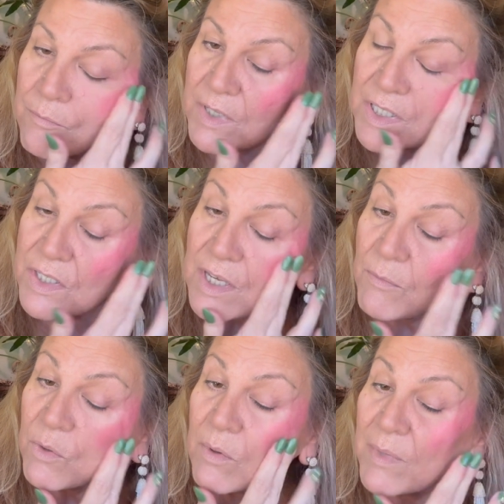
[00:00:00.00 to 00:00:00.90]
In the
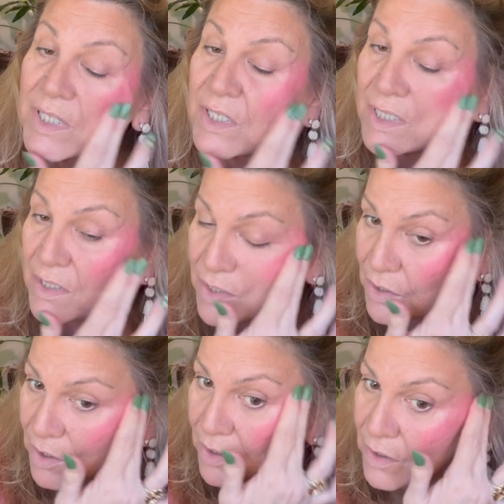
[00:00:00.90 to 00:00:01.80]
summer when my skin's
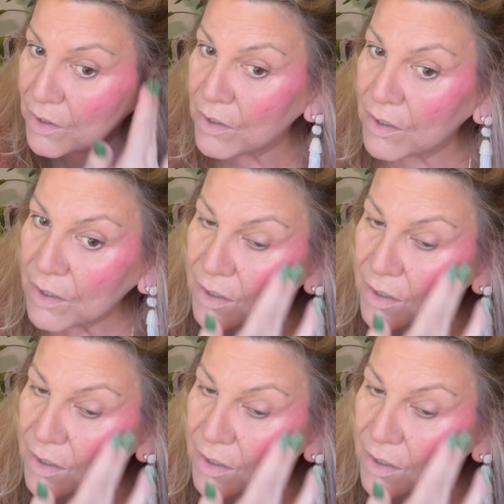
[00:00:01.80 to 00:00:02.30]
darker,